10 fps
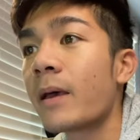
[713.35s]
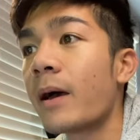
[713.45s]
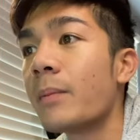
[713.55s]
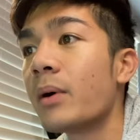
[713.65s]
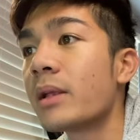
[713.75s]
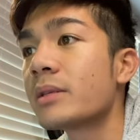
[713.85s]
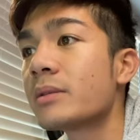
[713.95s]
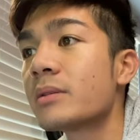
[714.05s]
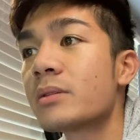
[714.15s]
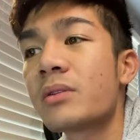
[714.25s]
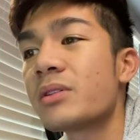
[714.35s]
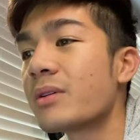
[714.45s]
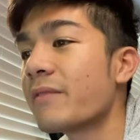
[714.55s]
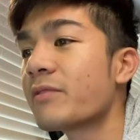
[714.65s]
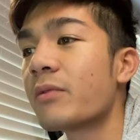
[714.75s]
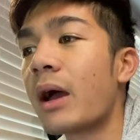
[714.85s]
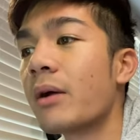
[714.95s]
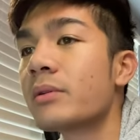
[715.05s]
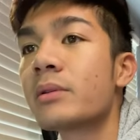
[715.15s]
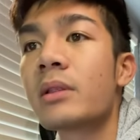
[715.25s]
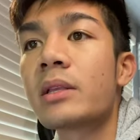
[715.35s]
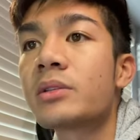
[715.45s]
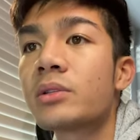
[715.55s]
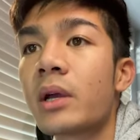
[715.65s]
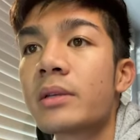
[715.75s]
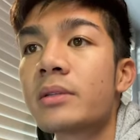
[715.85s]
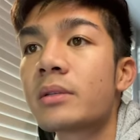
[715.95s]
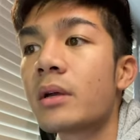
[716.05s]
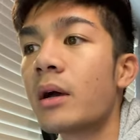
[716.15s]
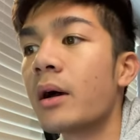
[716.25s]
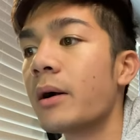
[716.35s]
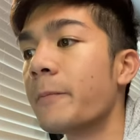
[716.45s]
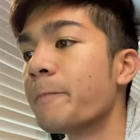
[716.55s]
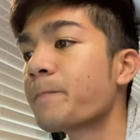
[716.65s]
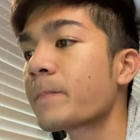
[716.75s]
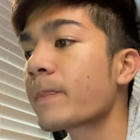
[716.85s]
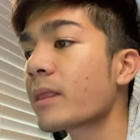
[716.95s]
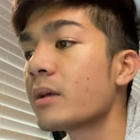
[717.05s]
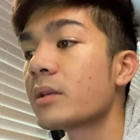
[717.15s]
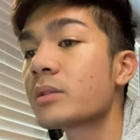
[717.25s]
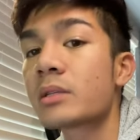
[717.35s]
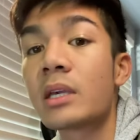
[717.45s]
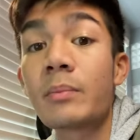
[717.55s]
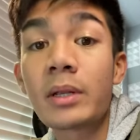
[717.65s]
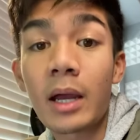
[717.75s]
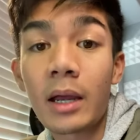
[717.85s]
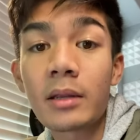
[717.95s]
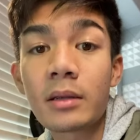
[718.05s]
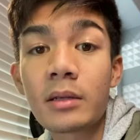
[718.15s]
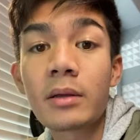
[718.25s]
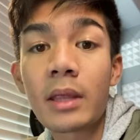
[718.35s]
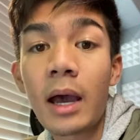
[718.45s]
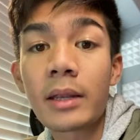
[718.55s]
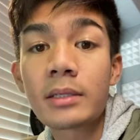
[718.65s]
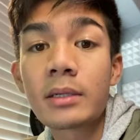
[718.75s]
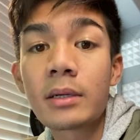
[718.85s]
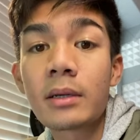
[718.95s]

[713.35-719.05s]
But so you don't have to round, let's just keep it at, that